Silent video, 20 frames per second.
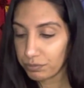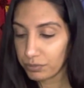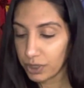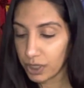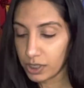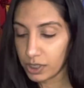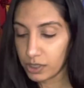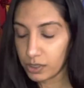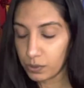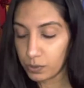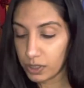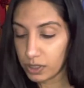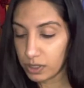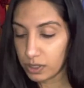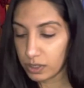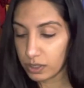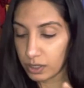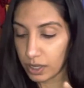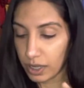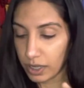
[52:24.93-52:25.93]
As soon
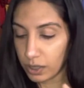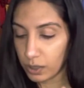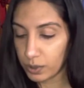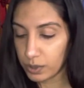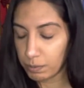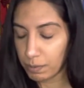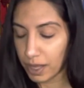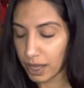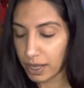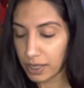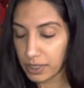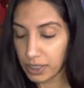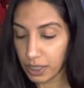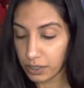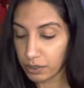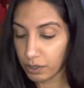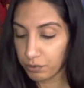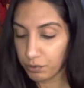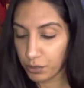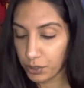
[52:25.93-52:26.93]
as I closed my eyes, I
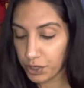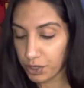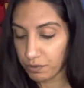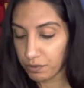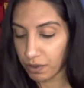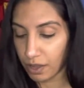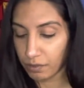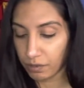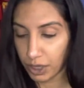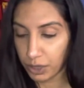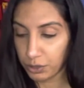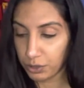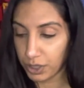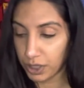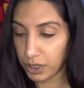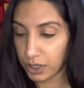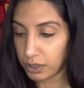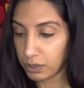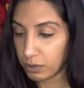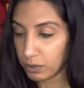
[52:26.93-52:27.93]
saw Fortune
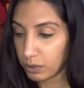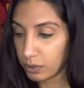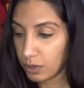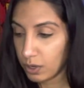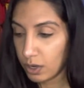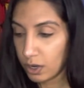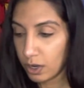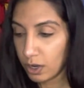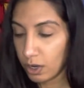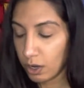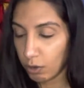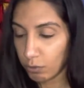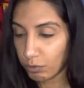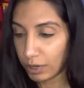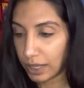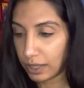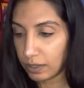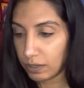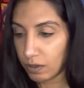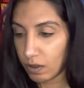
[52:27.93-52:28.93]
500
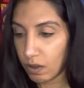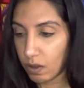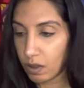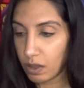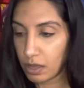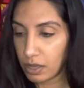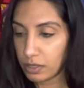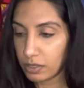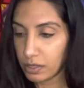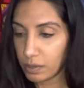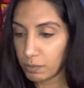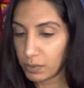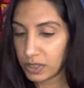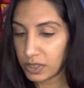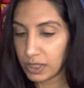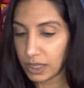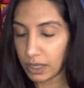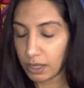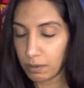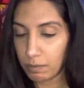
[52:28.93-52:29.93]
written on
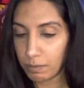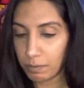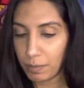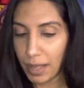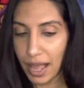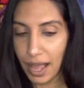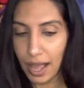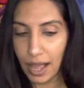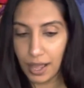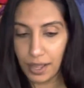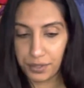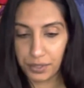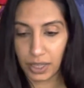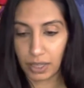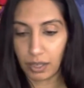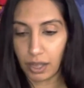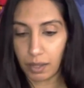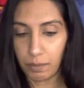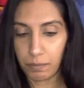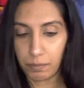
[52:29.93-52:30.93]
someone's like pass,
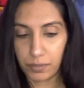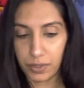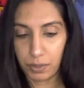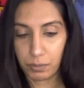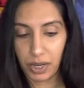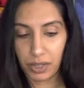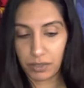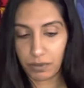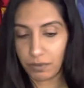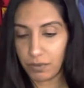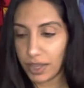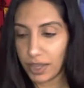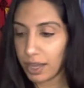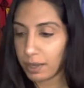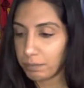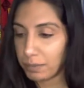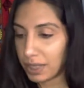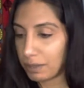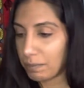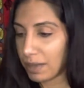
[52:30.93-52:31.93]
like um, someone has a
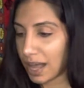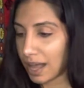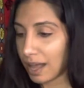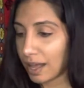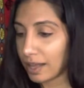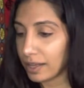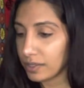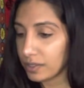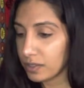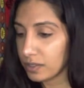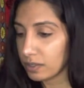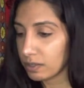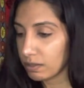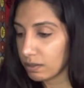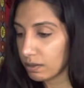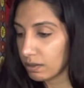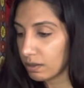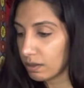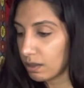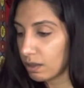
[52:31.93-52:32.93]
VIP pass,
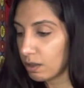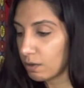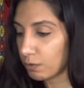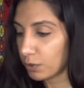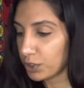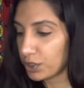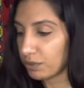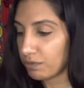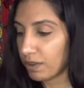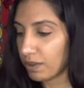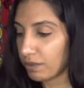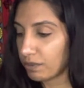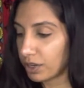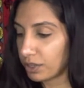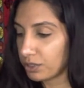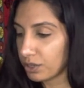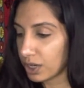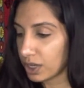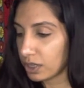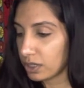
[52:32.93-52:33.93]
Fortune
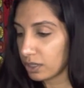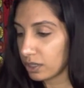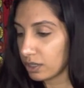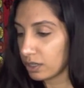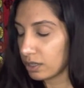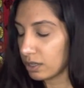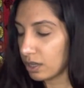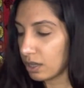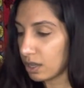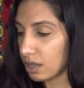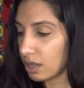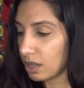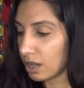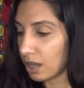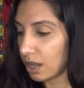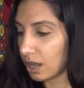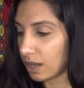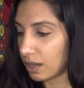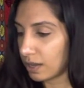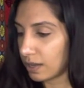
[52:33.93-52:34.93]
500.
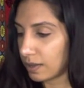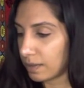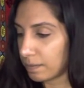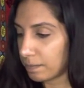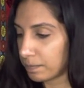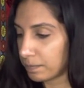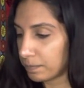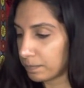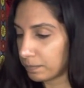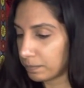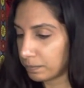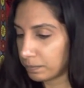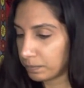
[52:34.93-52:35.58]
Um,